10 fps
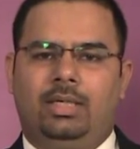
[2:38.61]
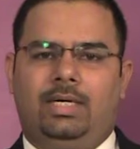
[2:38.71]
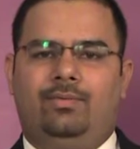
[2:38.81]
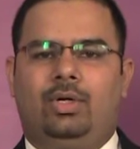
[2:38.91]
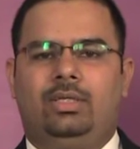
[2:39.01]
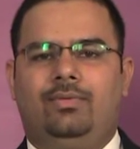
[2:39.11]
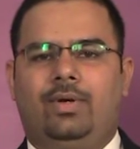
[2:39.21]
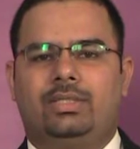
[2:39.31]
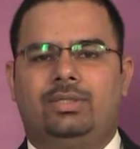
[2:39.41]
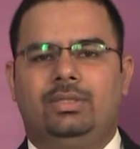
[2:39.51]
and what are the
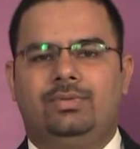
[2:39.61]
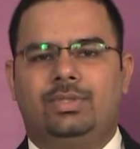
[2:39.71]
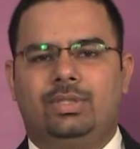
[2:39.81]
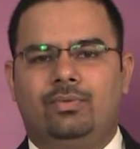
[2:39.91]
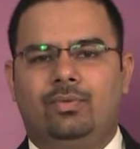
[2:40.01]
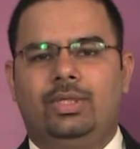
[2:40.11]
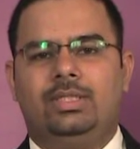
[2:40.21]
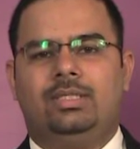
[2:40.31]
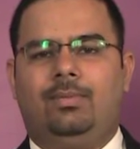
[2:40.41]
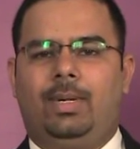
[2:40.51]
factors which influence
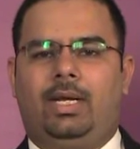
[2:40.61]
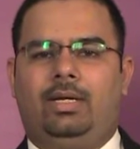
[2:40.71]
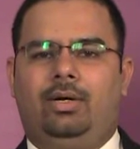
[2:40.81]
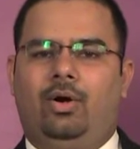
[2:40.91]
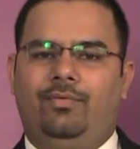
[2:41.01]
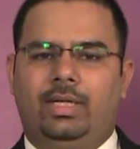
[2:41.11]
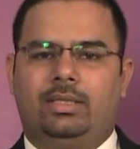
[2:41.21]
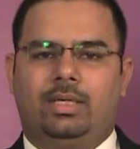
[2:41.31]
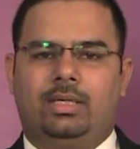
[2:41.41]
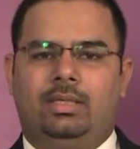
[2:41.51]
the supply of
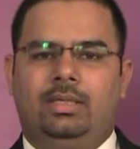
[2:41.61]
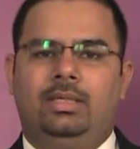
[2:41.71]
healthcare?